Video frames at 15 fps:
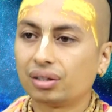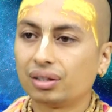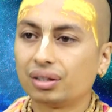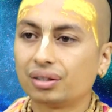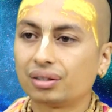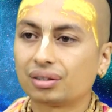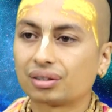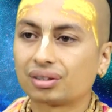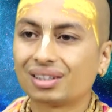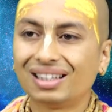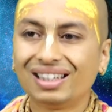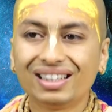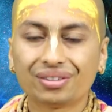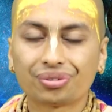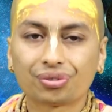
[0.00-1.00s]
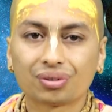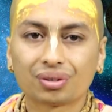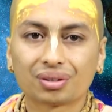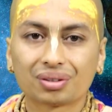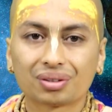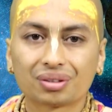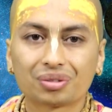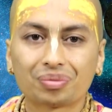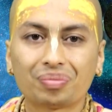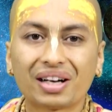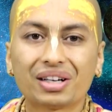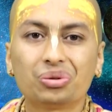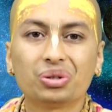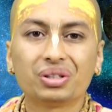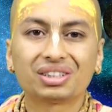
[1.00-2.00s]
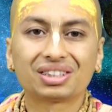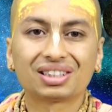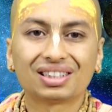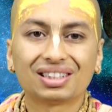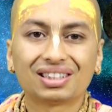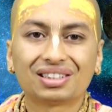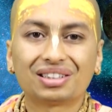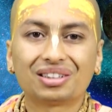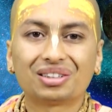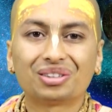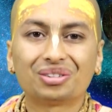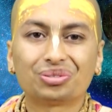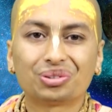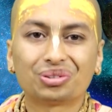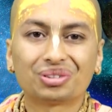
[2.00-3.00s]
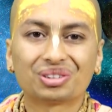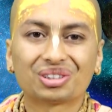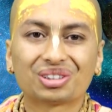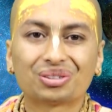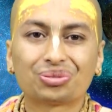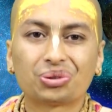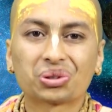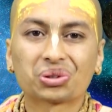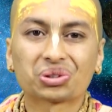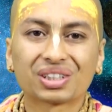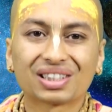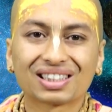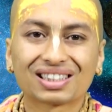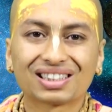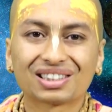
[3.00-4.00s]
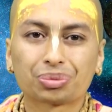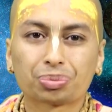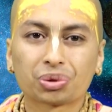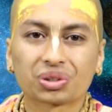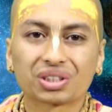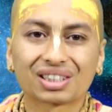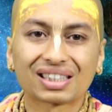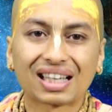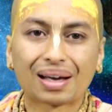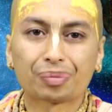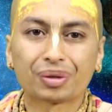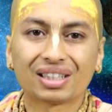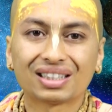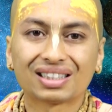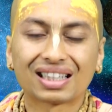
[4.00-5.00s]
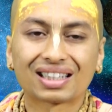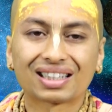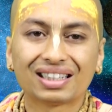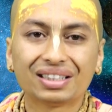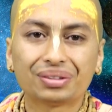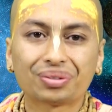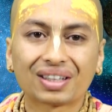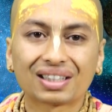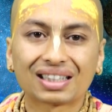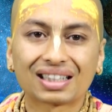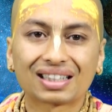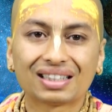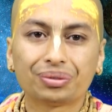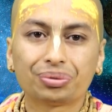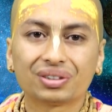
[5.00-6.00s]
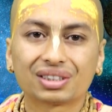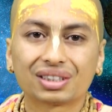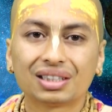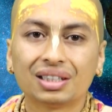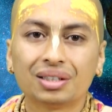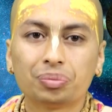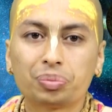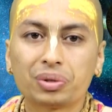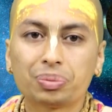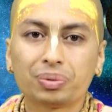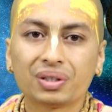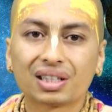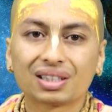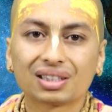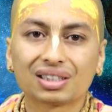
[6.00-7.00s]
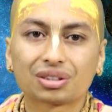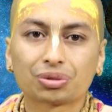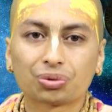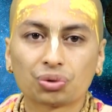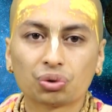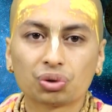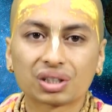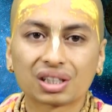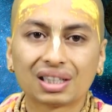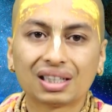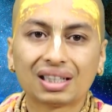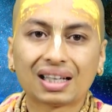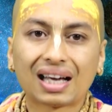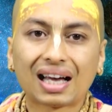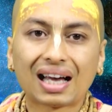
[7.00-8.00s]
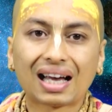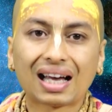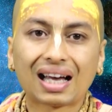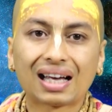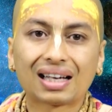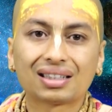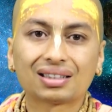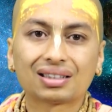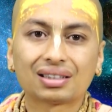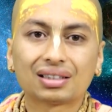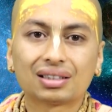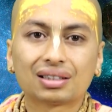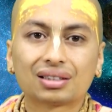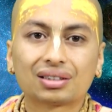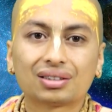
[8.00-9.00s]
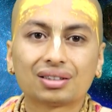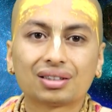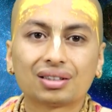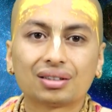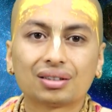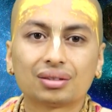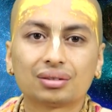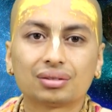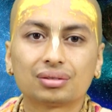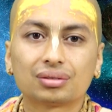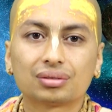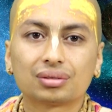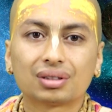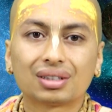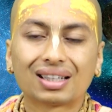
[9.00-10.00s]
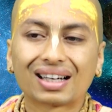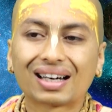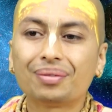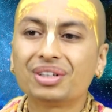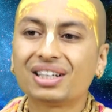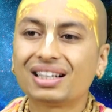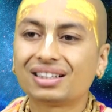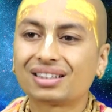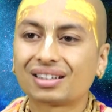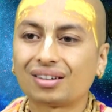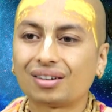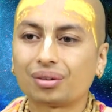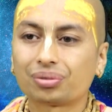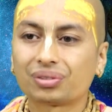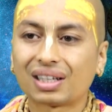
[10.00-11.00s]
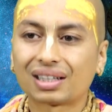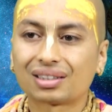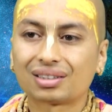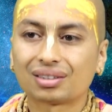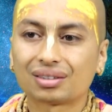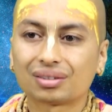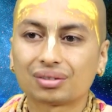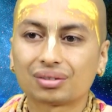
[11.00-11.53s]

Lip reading: the leaf by which the photosynthesis process happened in that leaf, and that leaf is preparing this fruit, and the remnant of that